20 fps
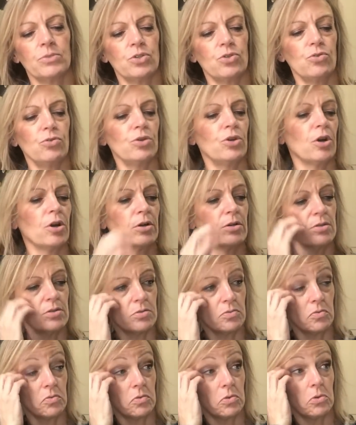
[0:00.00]
two
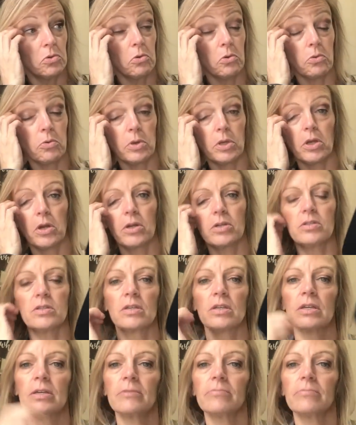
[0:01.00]
yards, two or three yards.